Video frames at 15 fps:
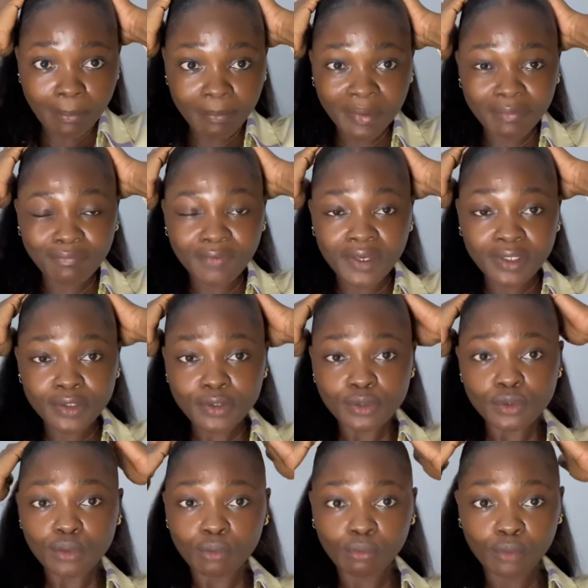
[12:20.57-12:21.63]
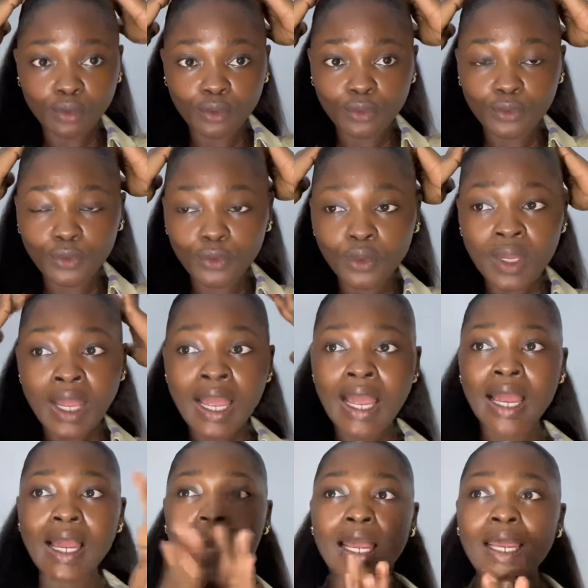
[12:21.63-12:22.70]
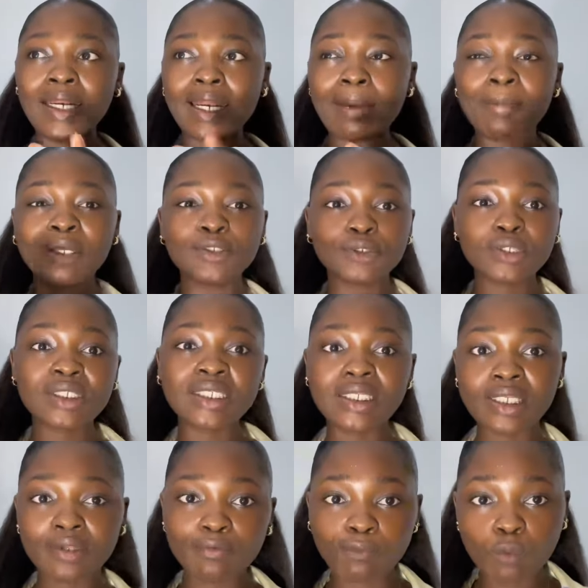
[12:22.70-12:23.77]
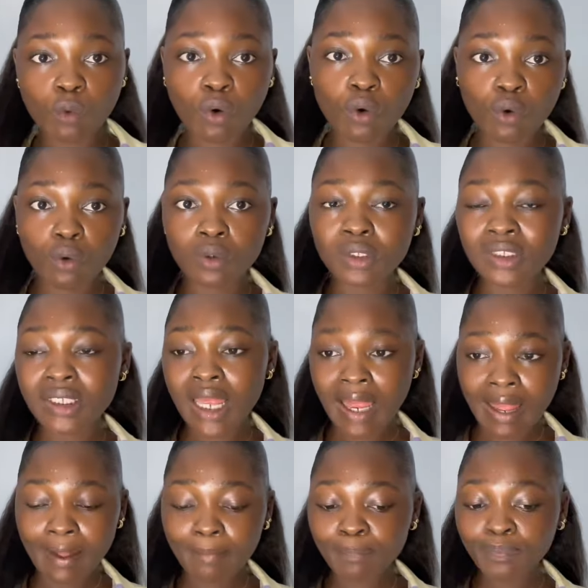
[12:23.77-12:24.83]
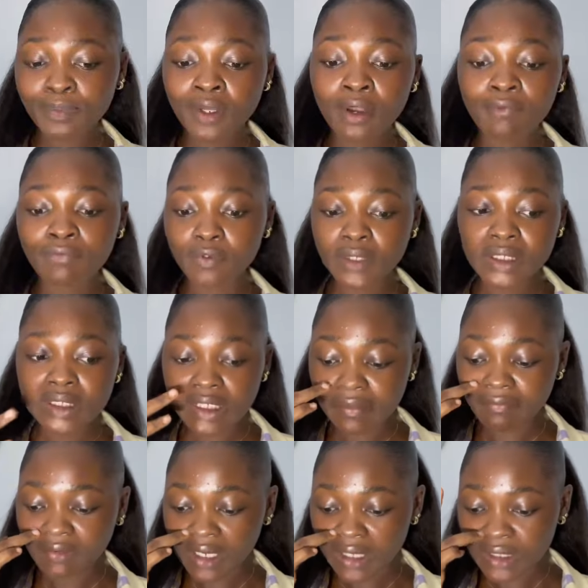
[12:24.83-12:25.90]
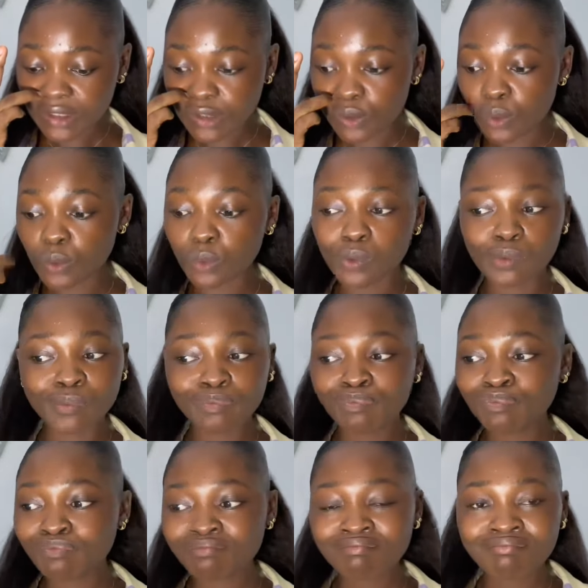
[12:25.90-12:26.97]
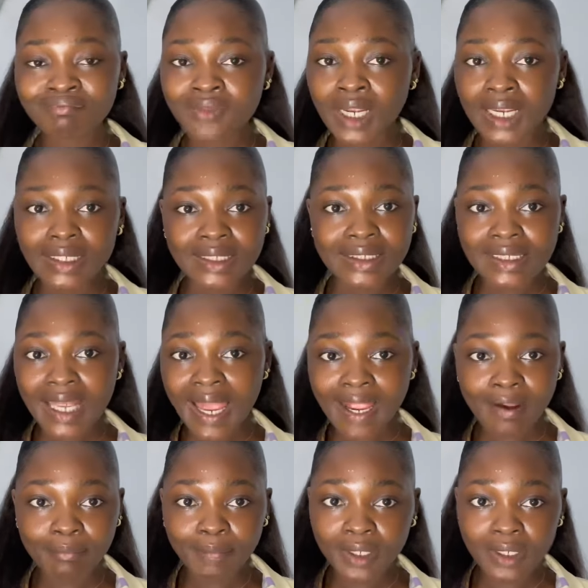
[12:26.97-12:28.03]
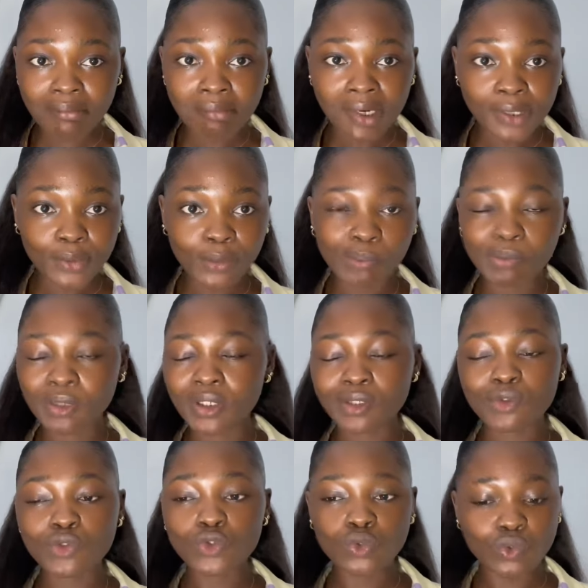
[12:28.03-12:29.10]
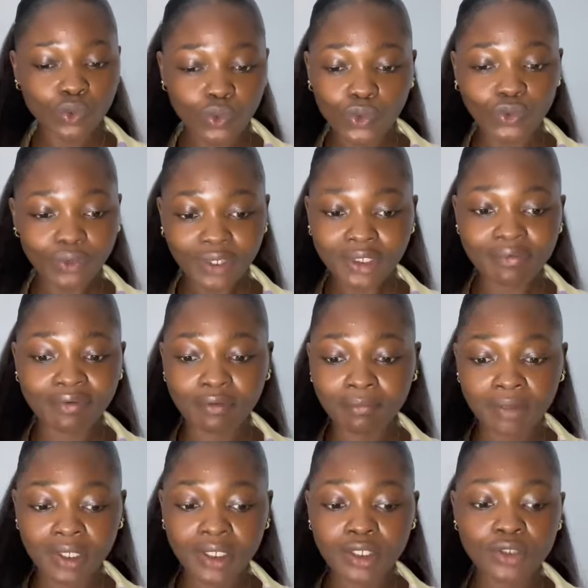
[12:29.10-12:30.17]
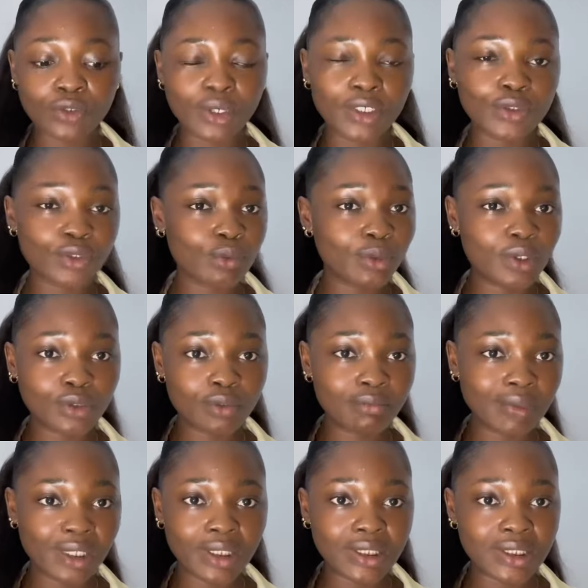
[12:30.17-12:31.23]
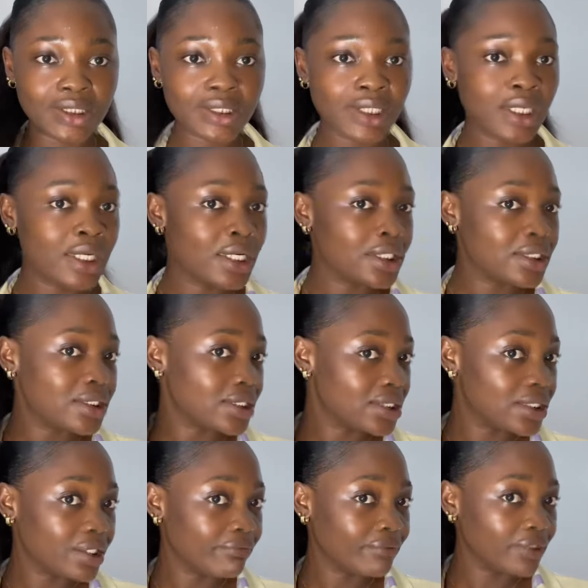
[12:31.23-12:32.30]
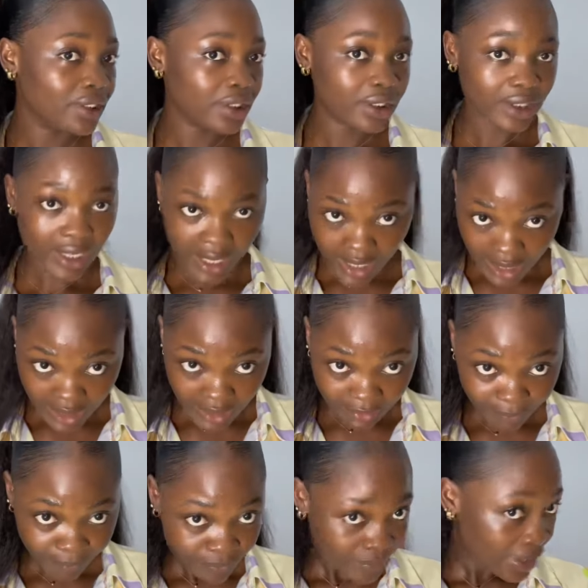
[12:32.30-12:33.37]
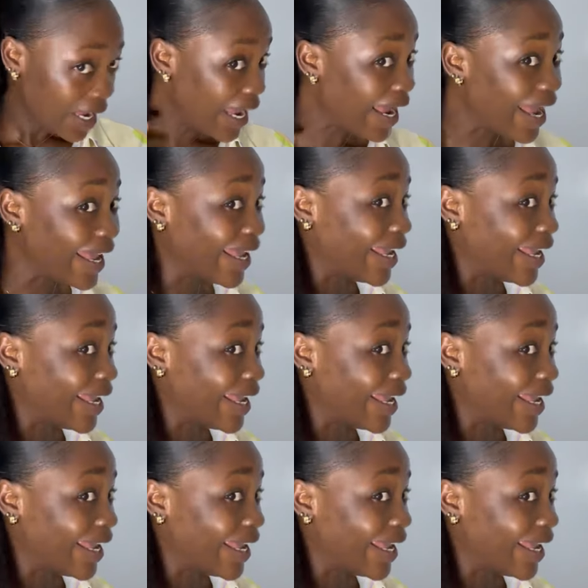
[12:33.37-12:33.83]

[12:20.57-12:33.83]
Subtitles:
event tomorrow, and I might just leave work on time for this event, so the timing might not be so great for me. So I just went to make this evening, and I